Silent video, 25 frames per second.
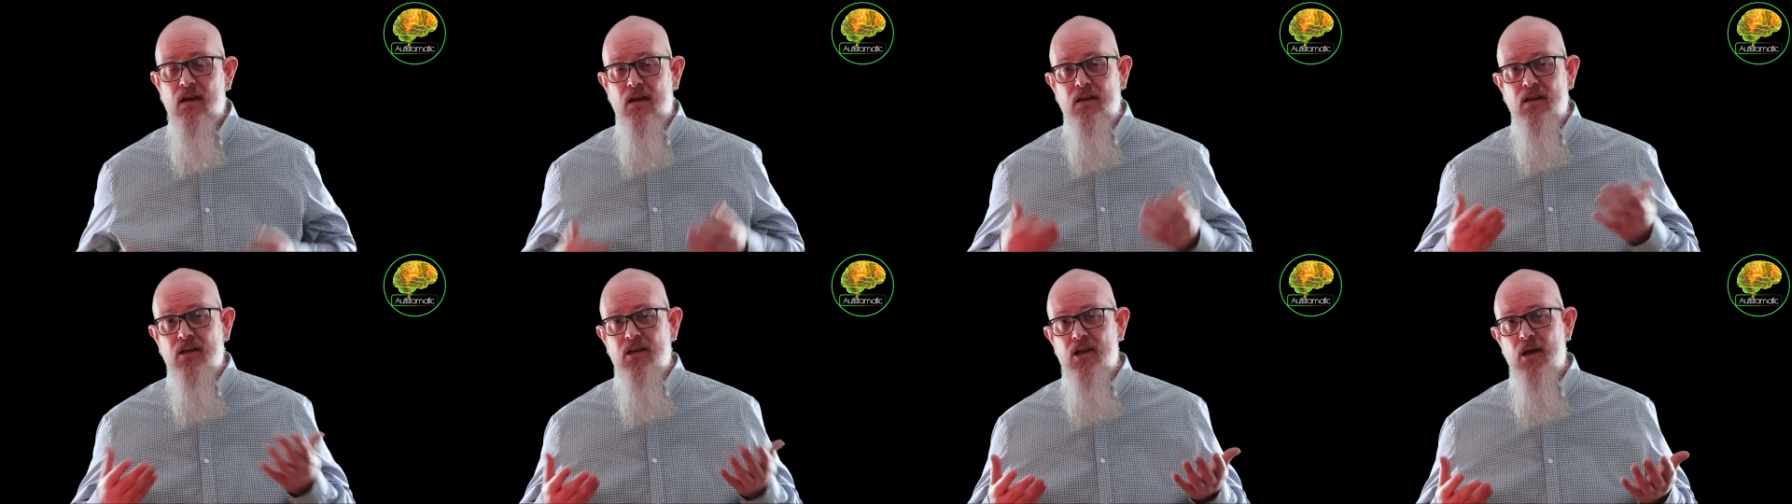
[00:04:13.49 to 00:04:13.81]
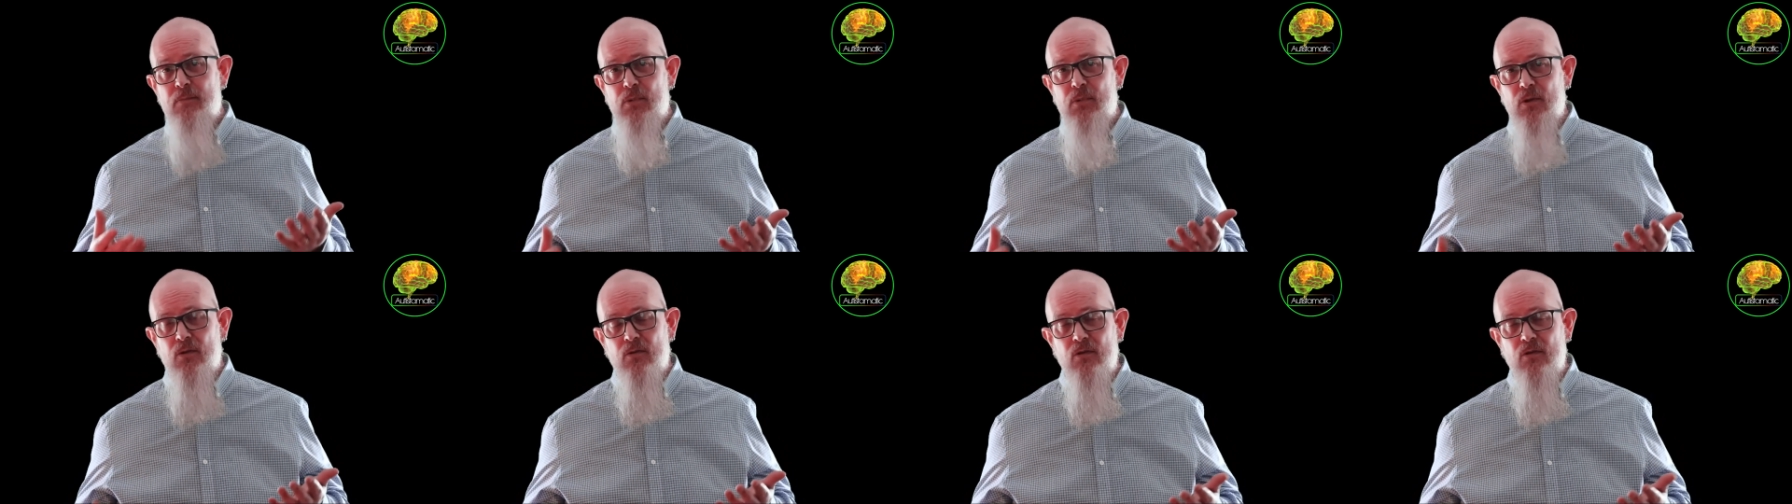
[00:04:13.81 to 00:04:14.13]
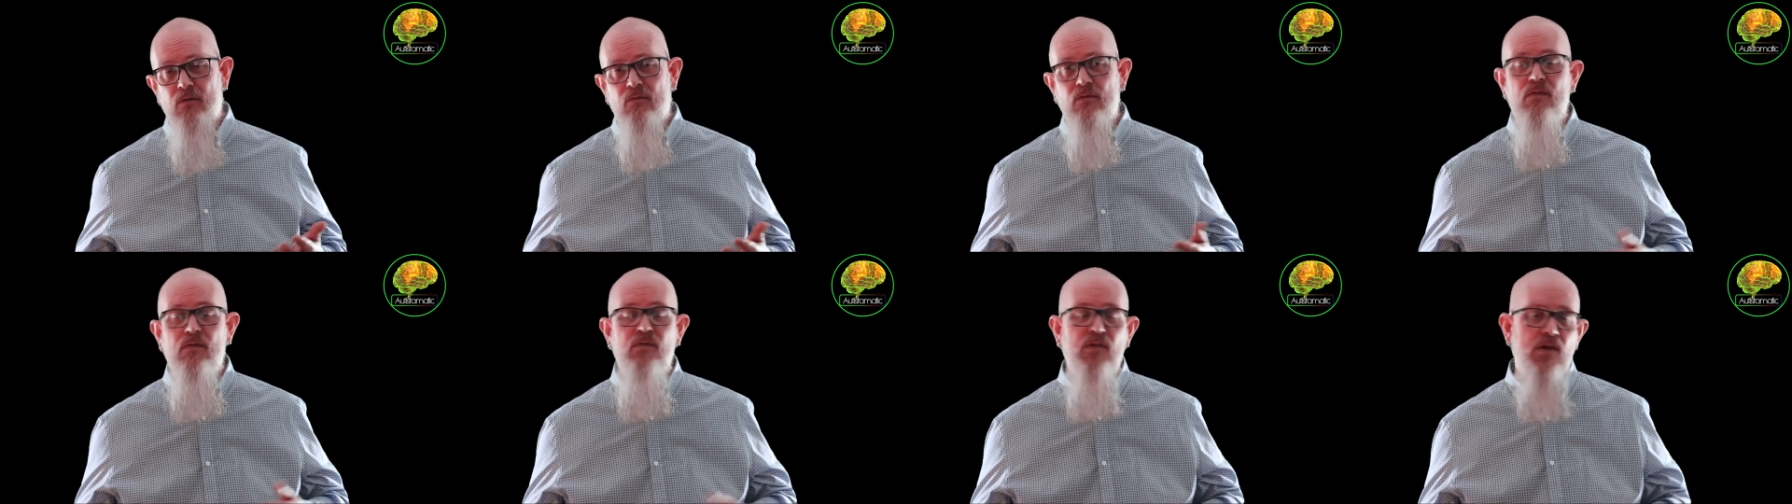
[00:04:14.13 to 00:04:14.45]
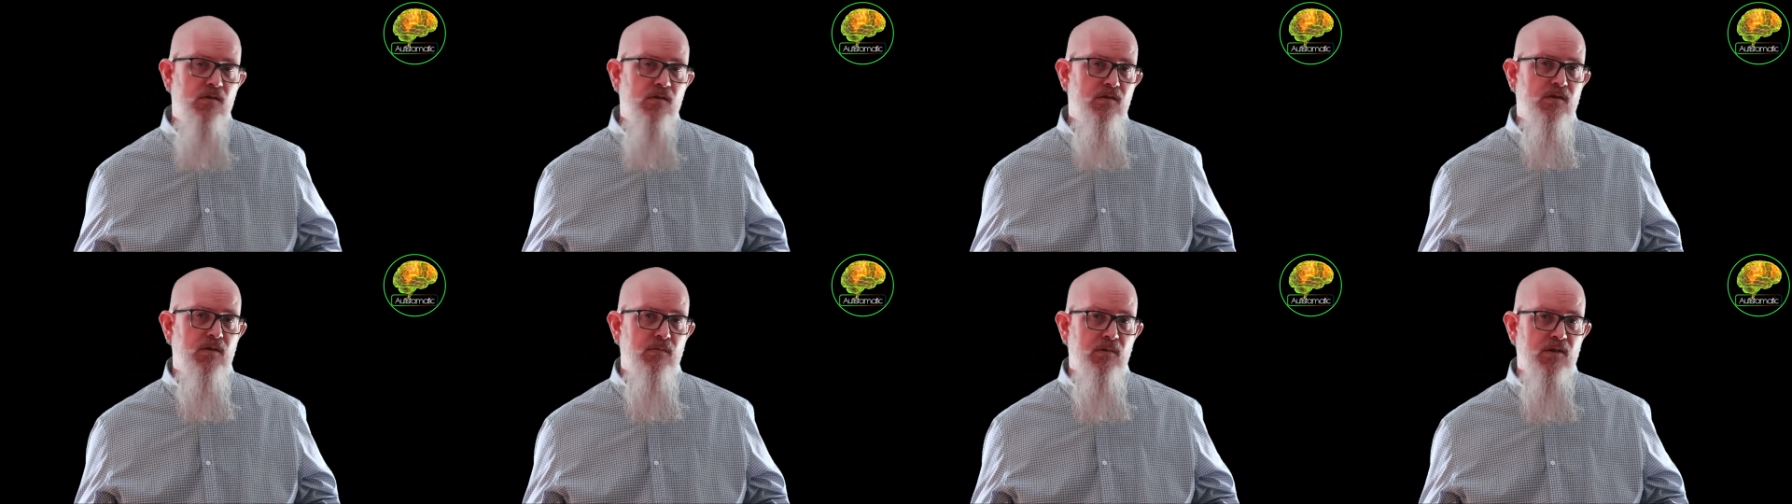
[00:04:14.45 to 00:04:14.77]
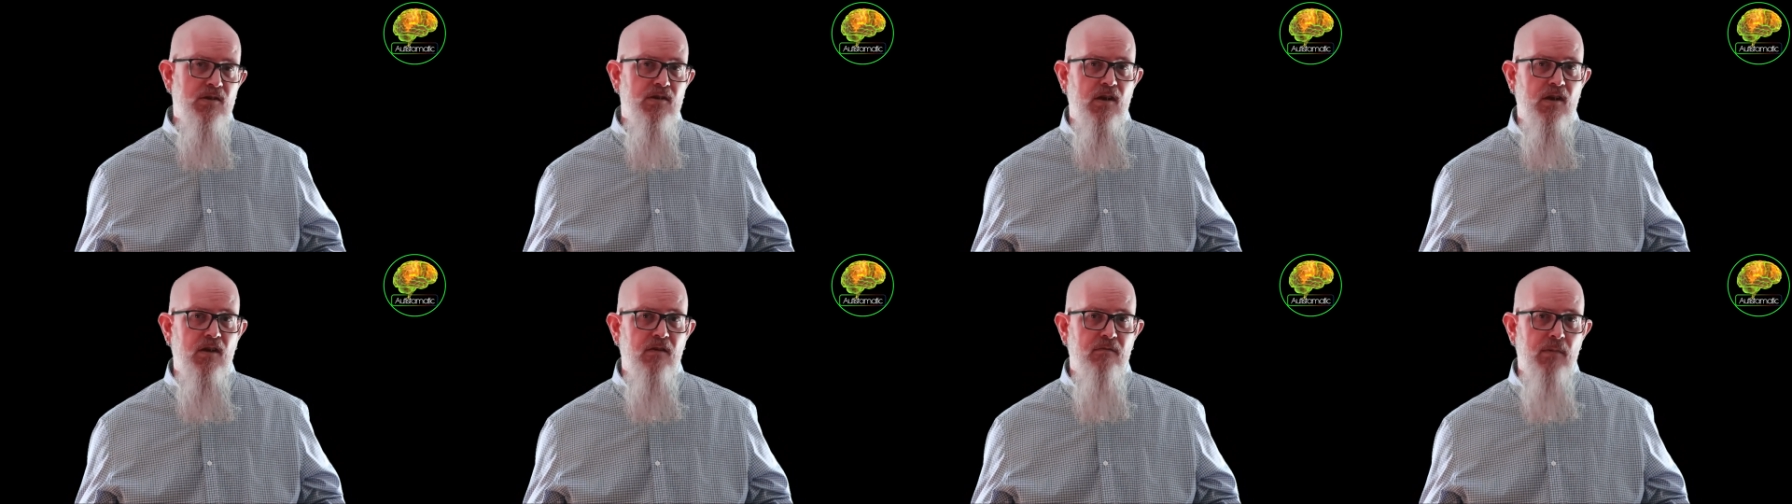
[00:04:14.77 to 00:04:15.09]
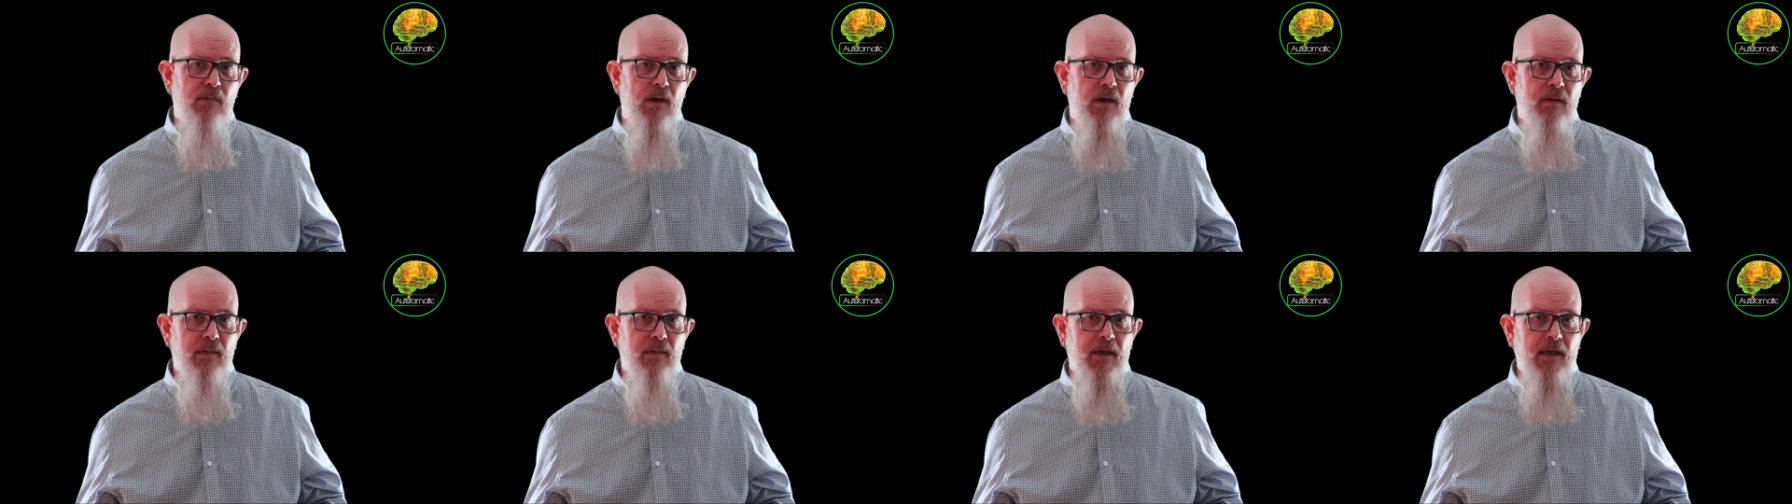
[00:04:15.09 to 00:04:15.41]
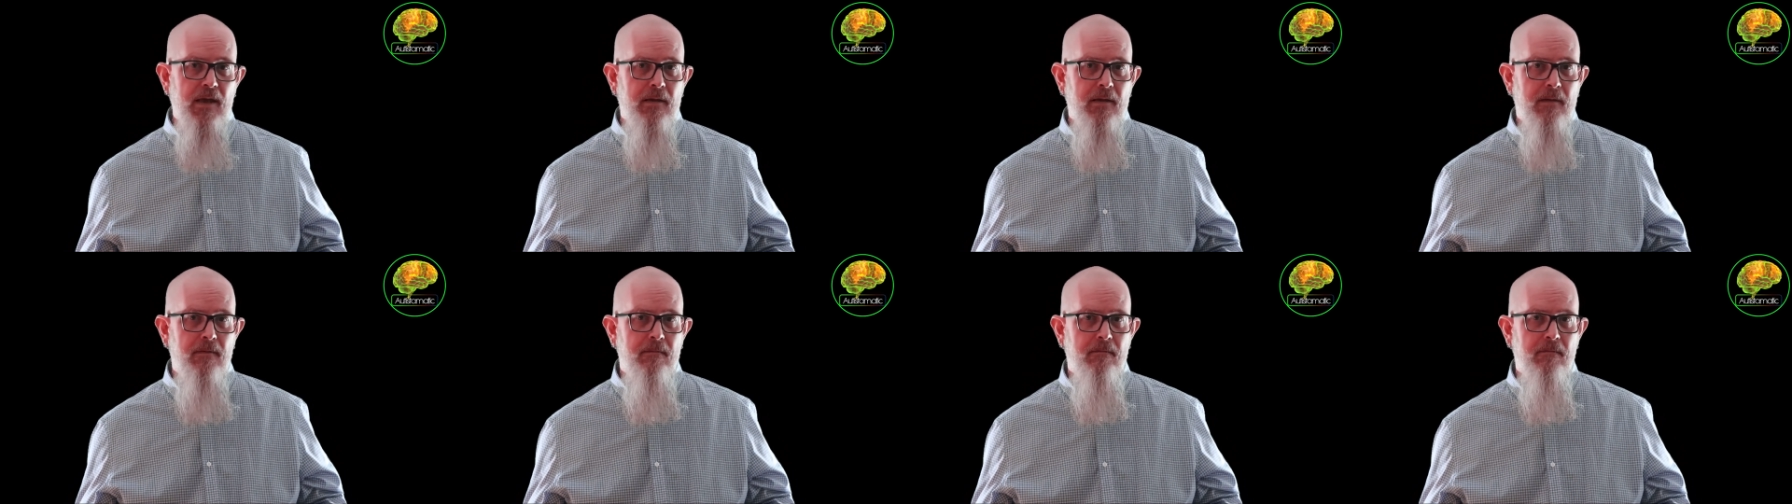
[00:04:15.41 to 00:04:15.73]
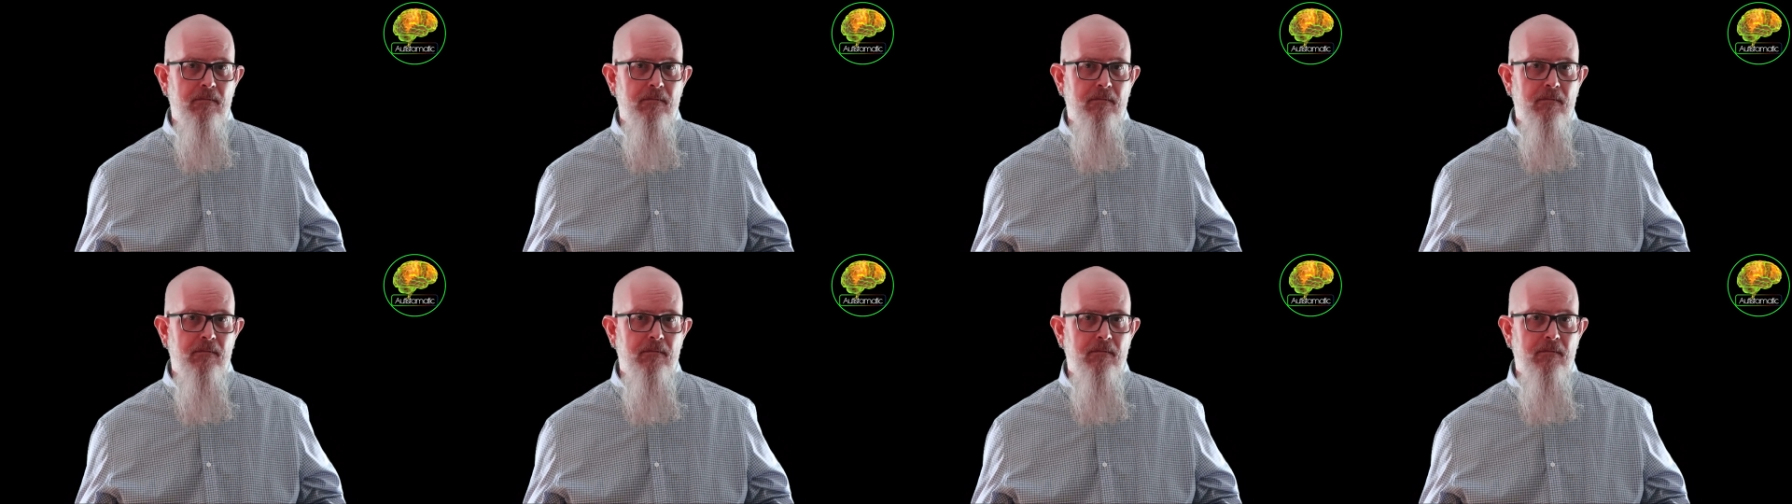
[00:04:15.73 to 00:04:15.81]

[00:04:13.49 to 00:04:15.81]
and a couple refused to be served by me.